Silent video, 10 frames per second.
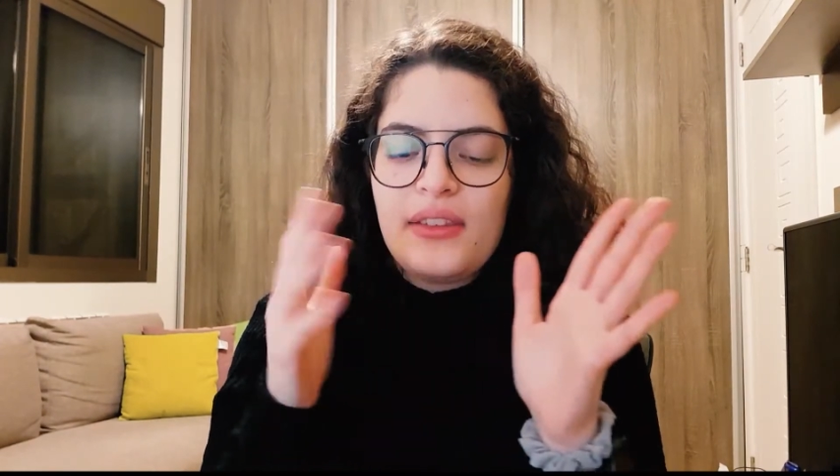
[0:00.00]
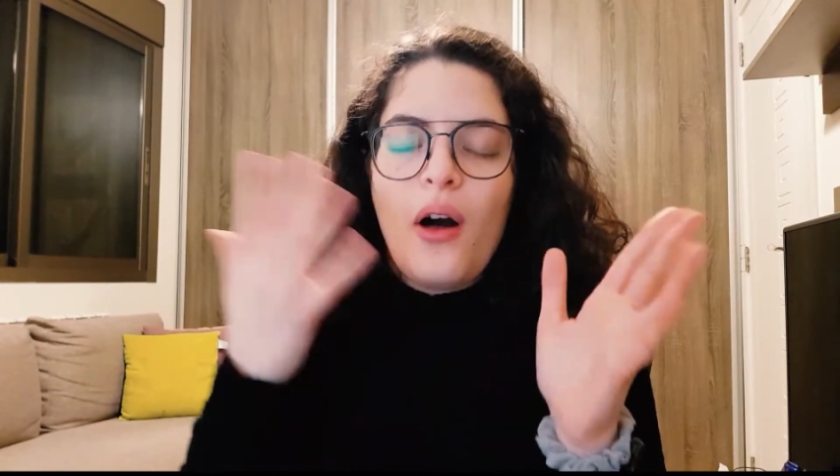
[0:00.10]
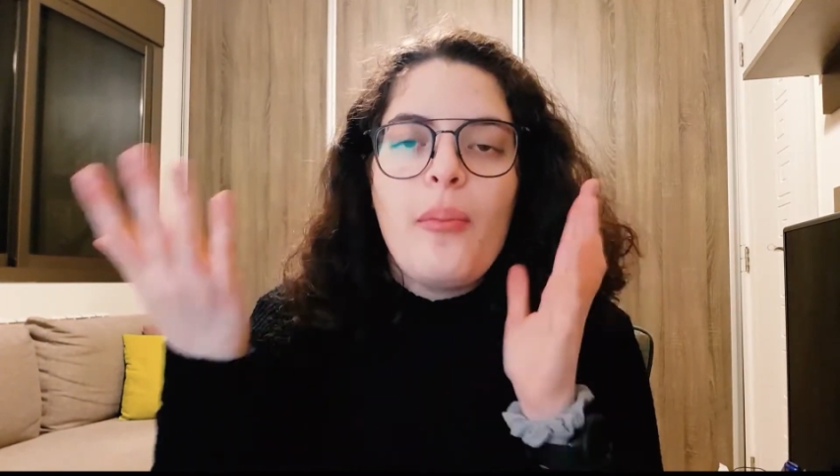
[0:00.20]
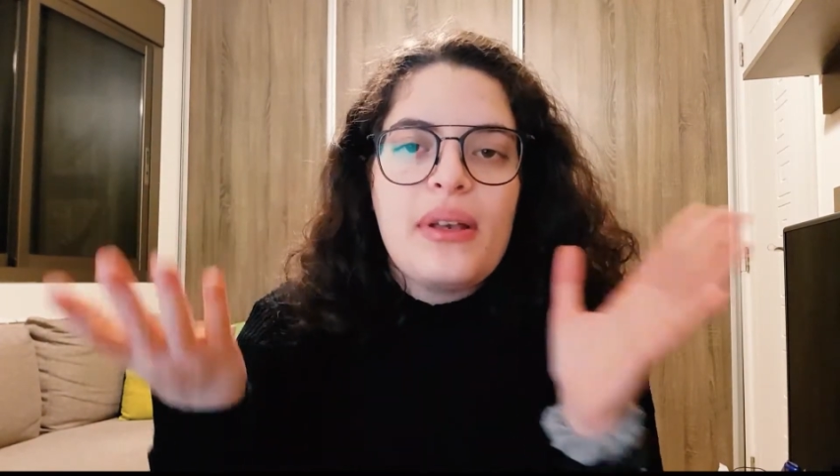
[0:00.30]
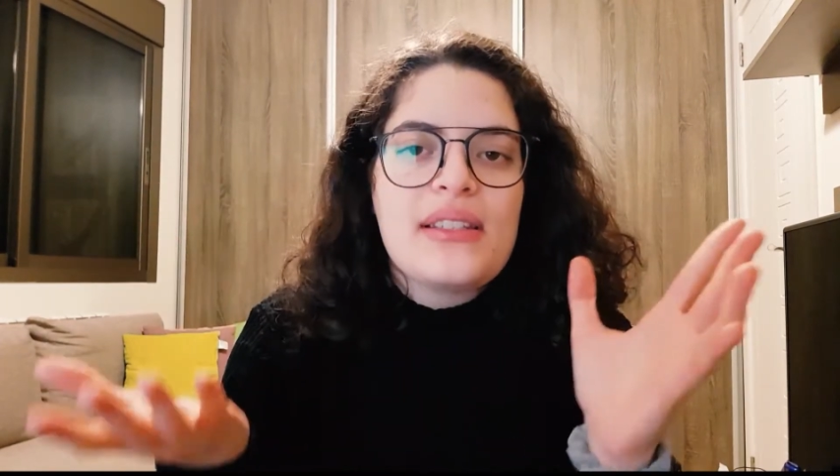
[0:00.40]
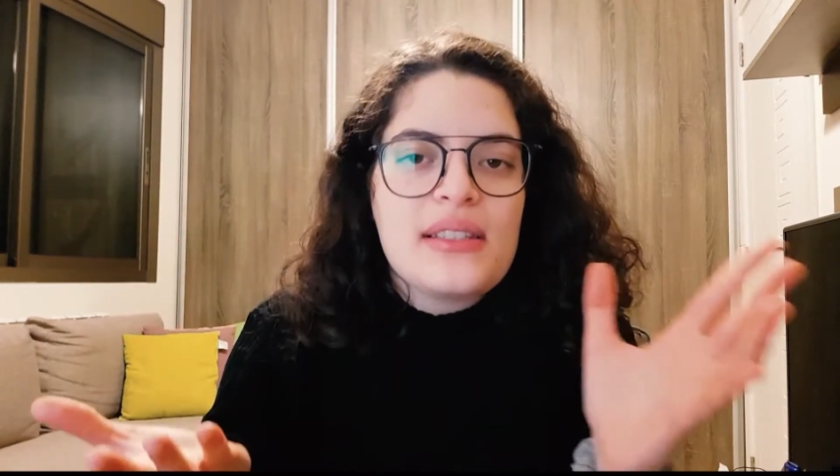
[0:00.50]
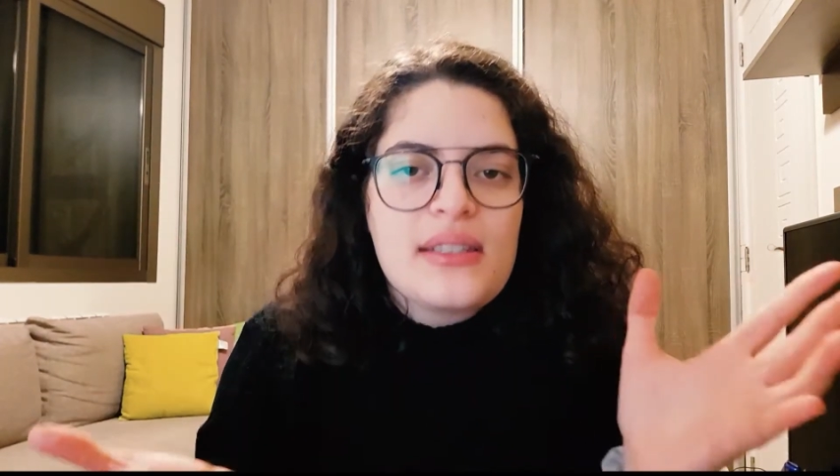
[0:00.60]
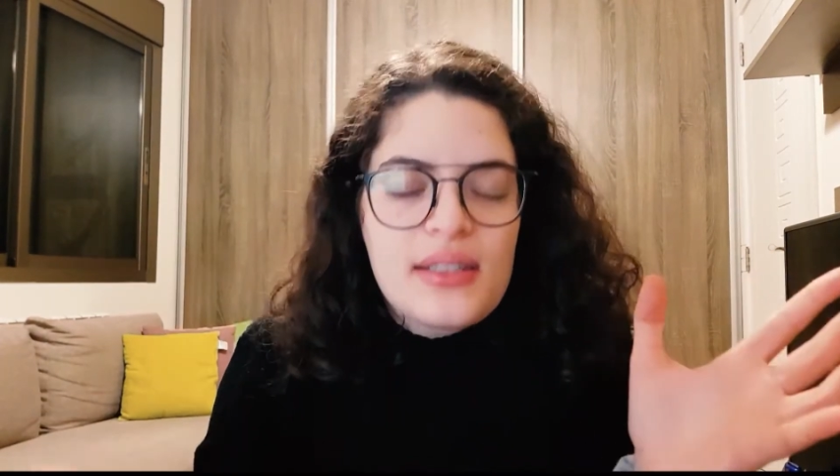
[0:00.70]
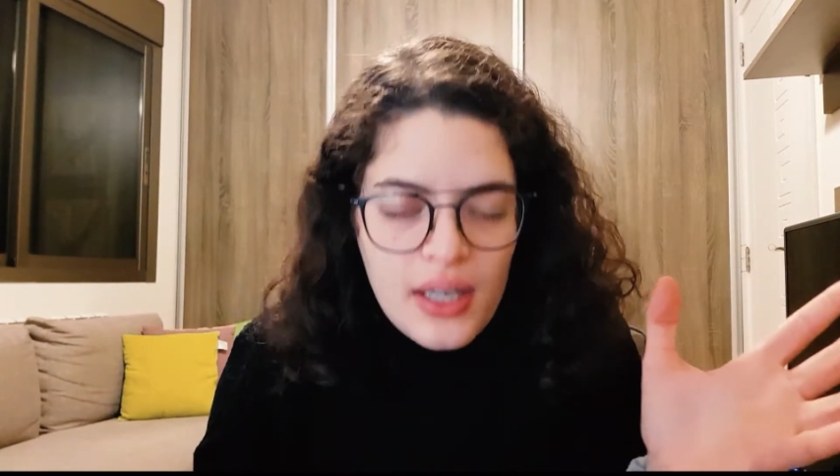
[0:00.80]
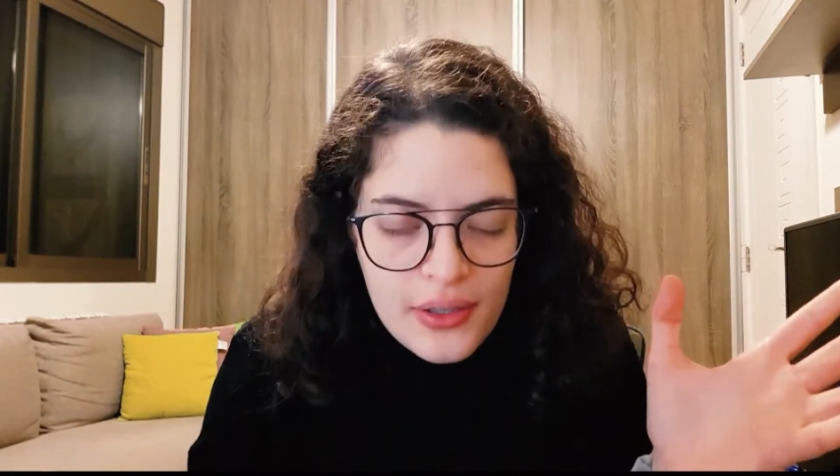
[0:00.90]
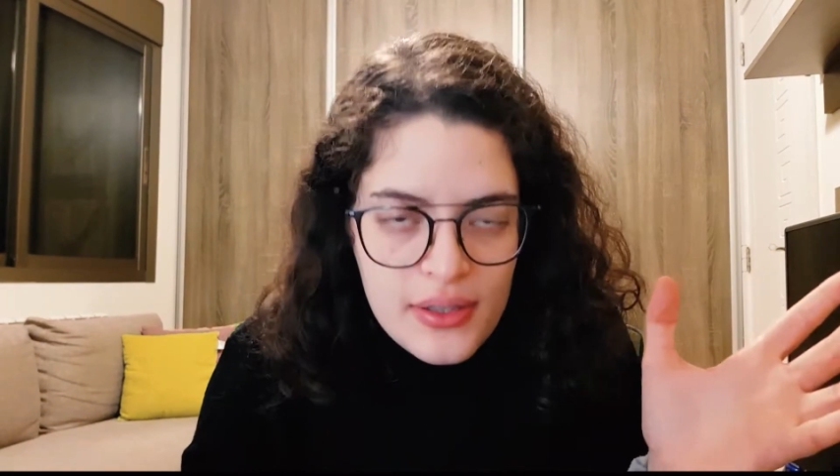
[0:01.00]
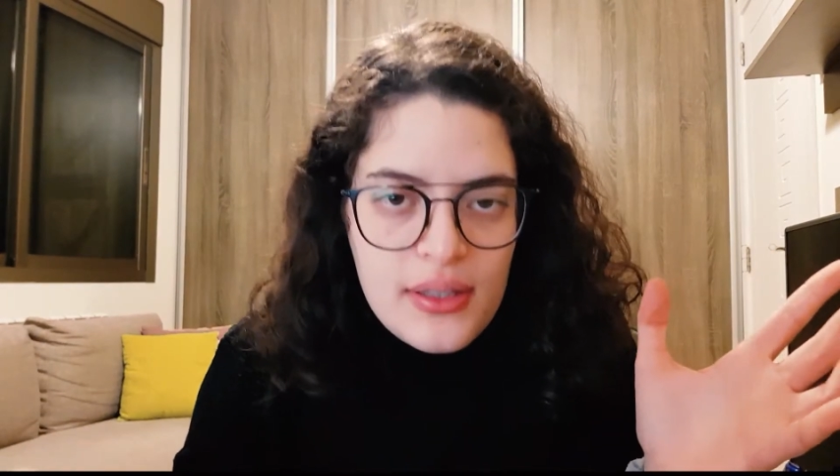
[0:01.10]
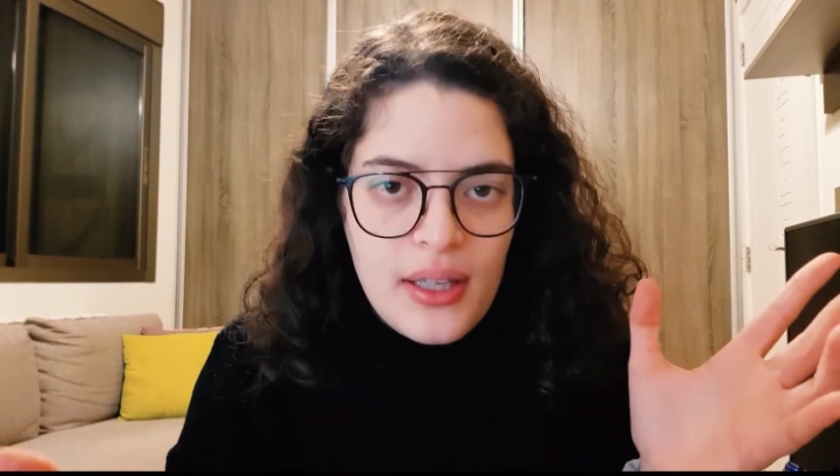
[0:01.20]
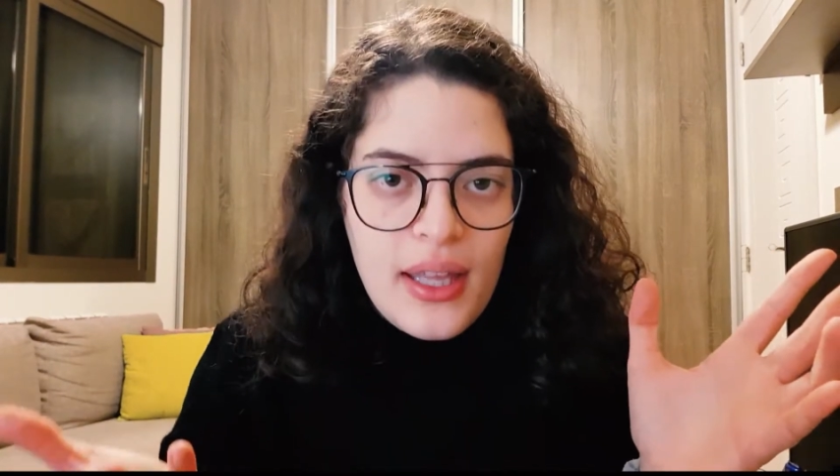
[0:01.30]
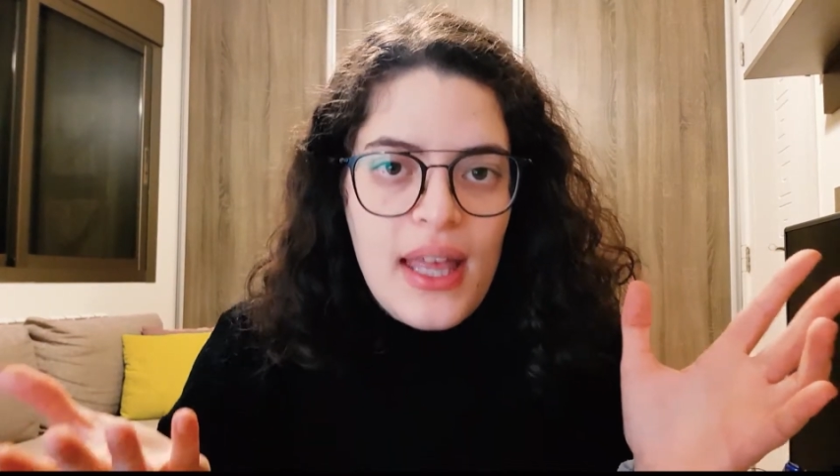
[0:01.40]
topics discussed